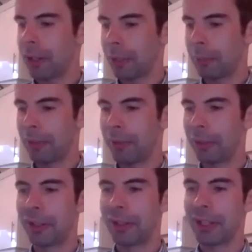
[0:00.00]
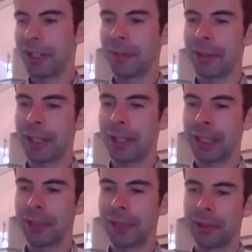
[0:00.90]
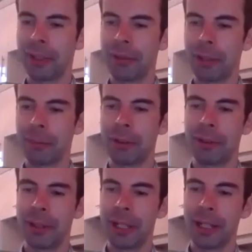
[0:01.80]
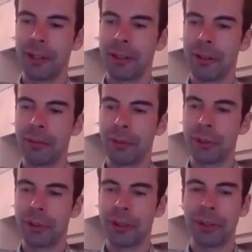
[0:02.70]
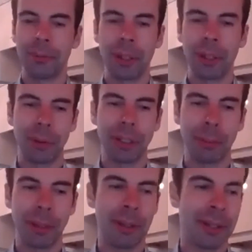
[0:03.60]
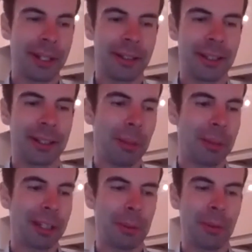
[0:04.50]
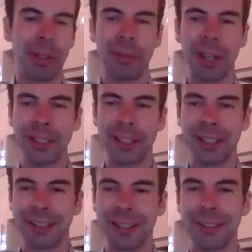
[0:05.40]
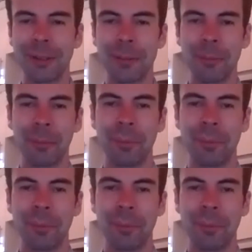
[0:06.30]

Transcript: It's been a real honor to have you. Thanks for giving up your day, your afternoon to talk to us about this topic. It's been really fascinating. Good.